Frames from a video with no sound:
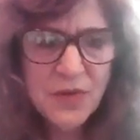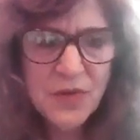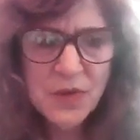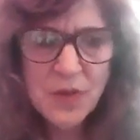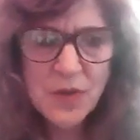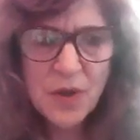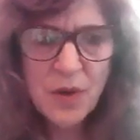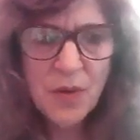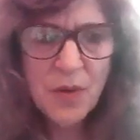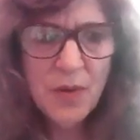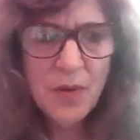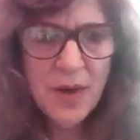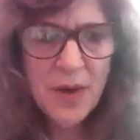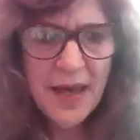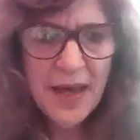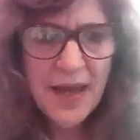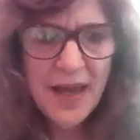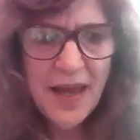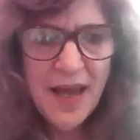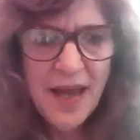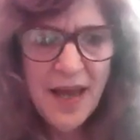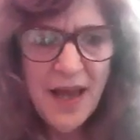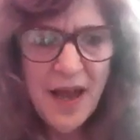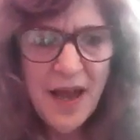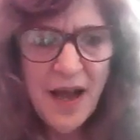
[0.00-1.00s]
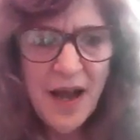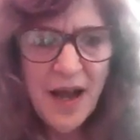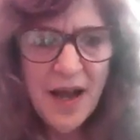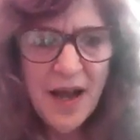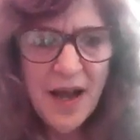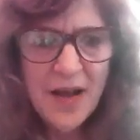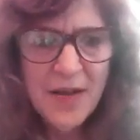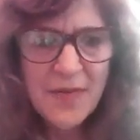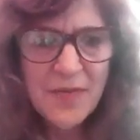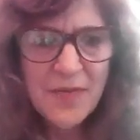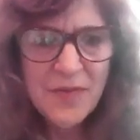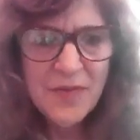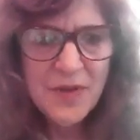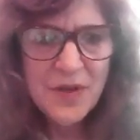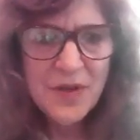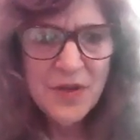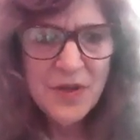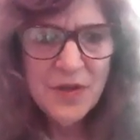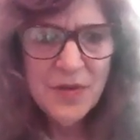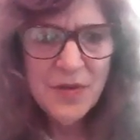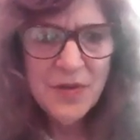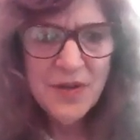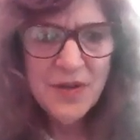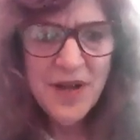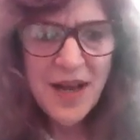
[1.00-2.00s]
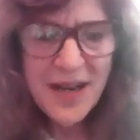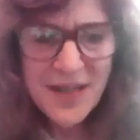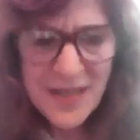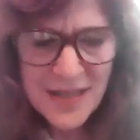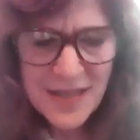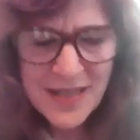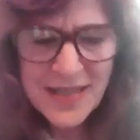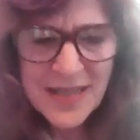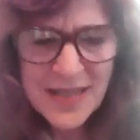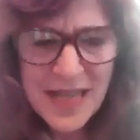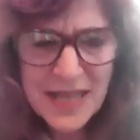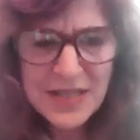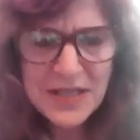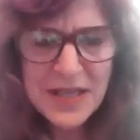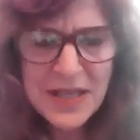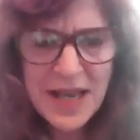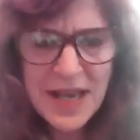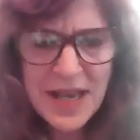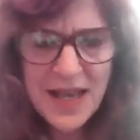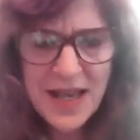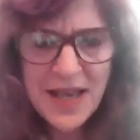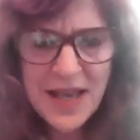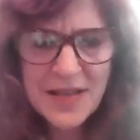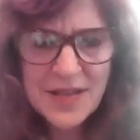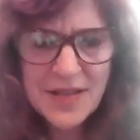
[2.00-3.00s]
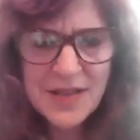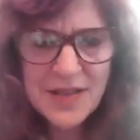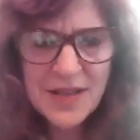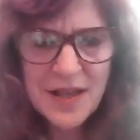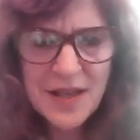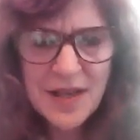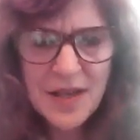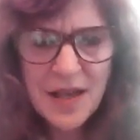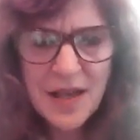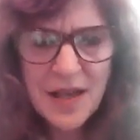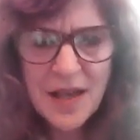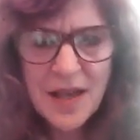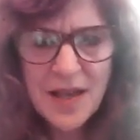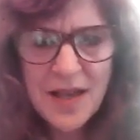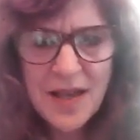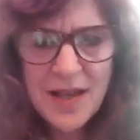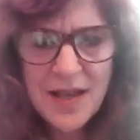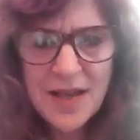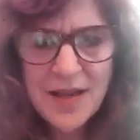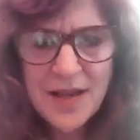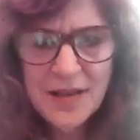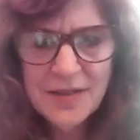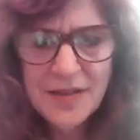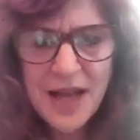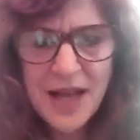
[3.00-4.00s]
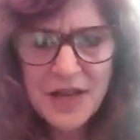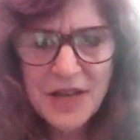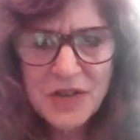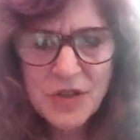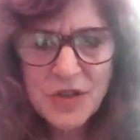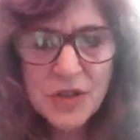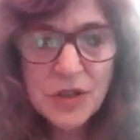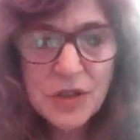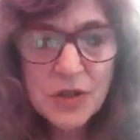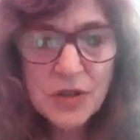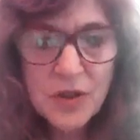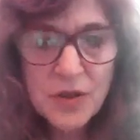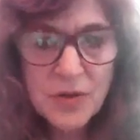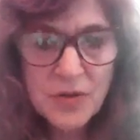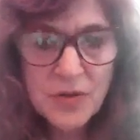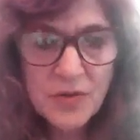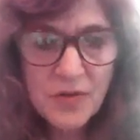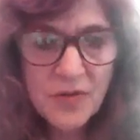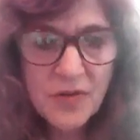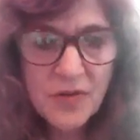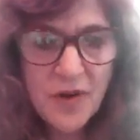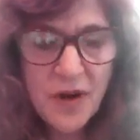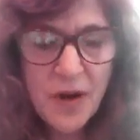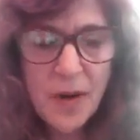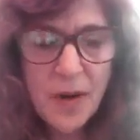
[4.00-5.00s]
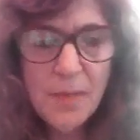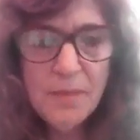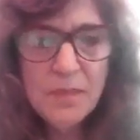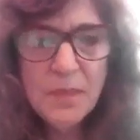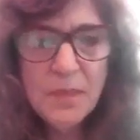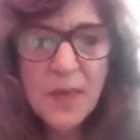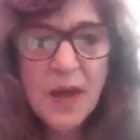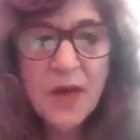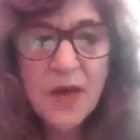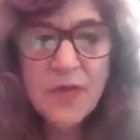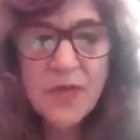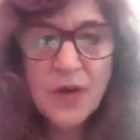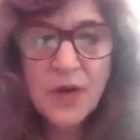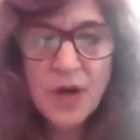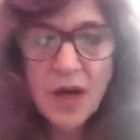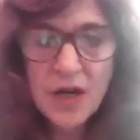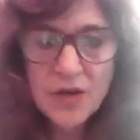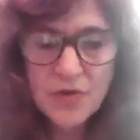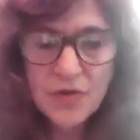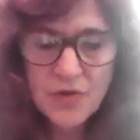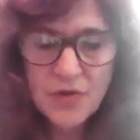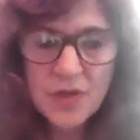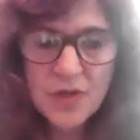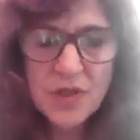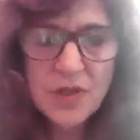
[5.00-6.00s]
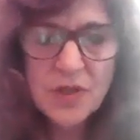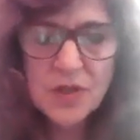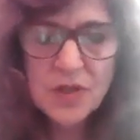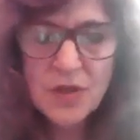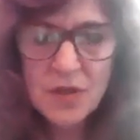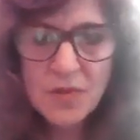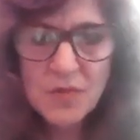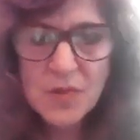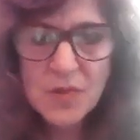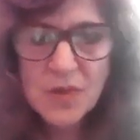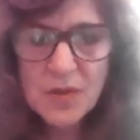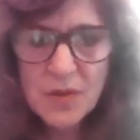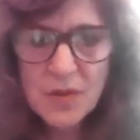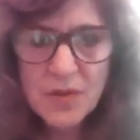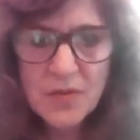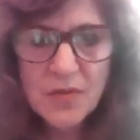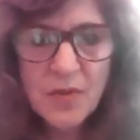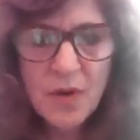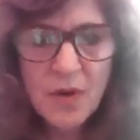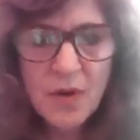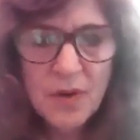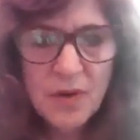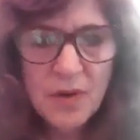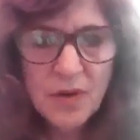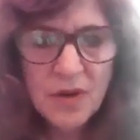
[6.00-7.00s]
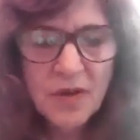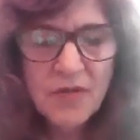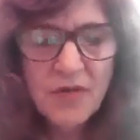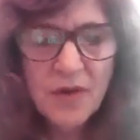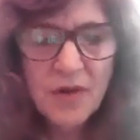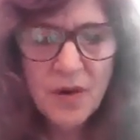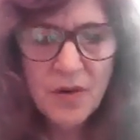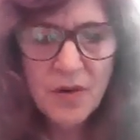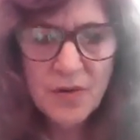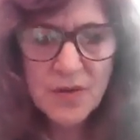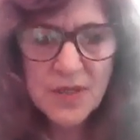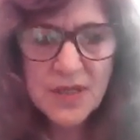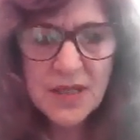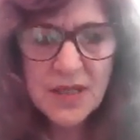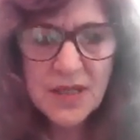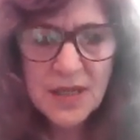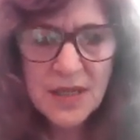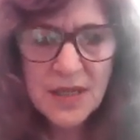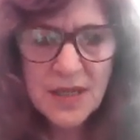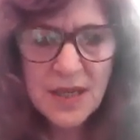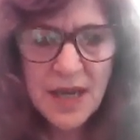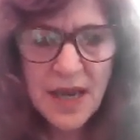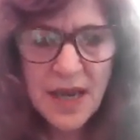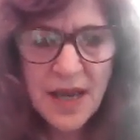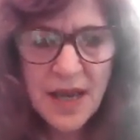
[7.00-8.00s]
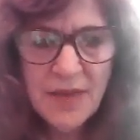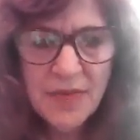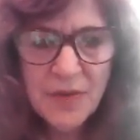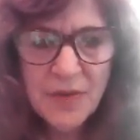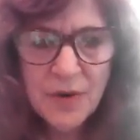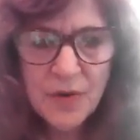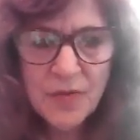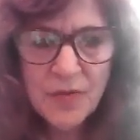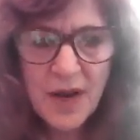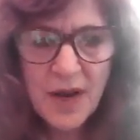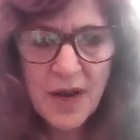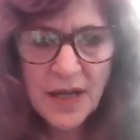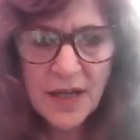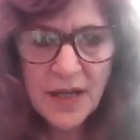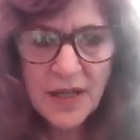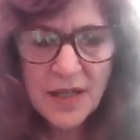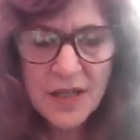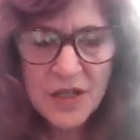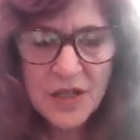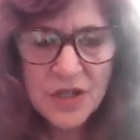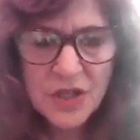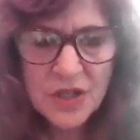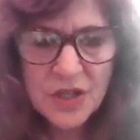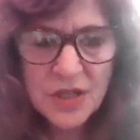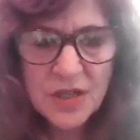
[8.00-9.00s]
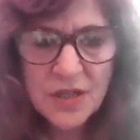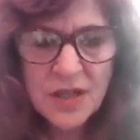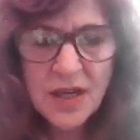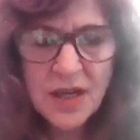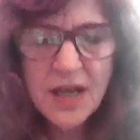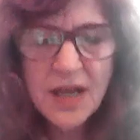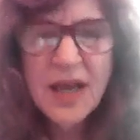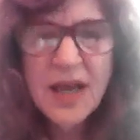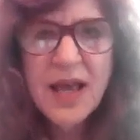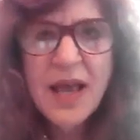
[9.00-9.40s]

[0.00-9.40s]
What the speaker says: So the United States has a lot to learn from other countries in terms of the role of OT and their recognition